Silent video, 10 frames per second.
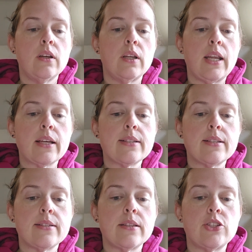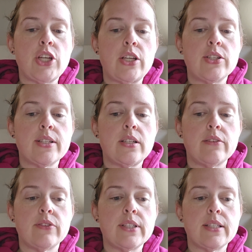Next is the changes and
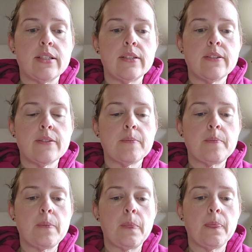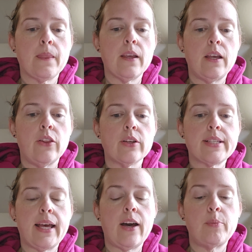differences. It looks
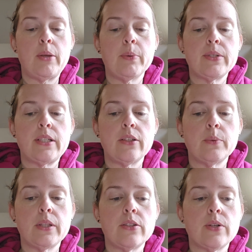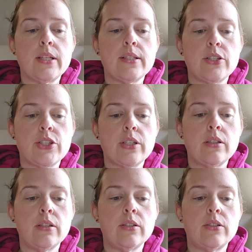at how people deal with the transition.